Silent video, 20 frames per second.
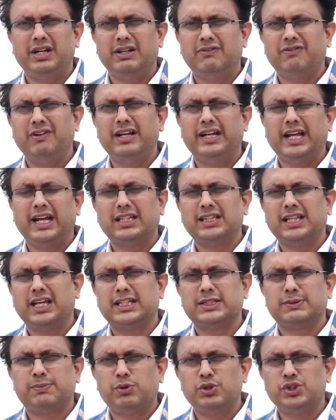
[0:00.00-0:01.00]
It will take the
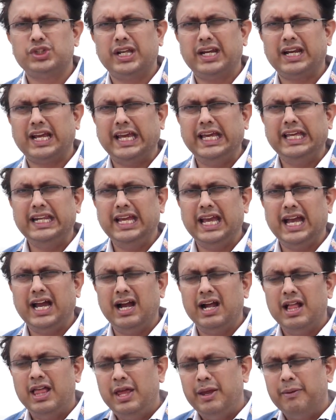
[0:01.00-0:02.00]
exposure
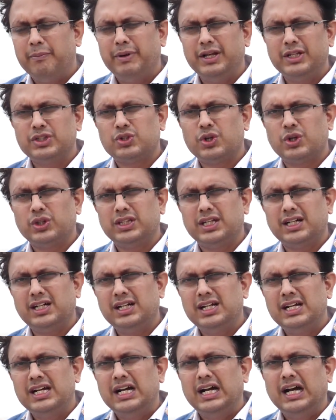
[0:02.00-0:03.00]
area based on
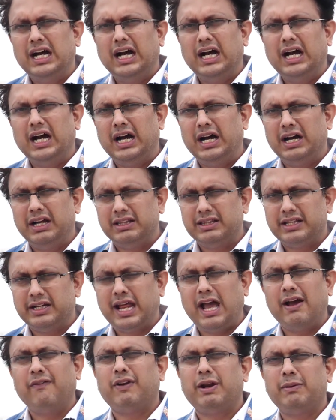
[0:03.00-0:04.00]
the
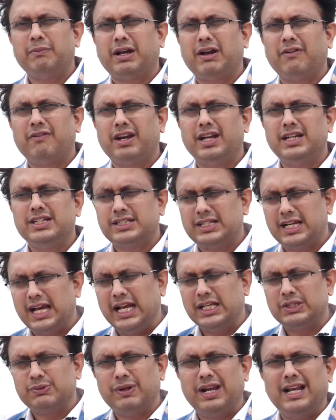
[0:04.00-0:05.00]
diaphragm coverage
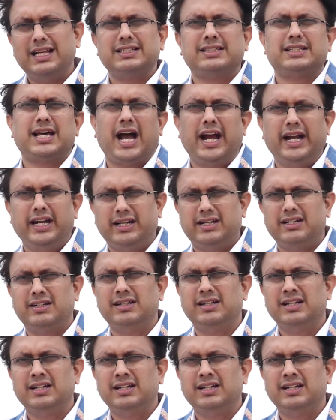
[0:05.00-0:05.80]
as well as the height,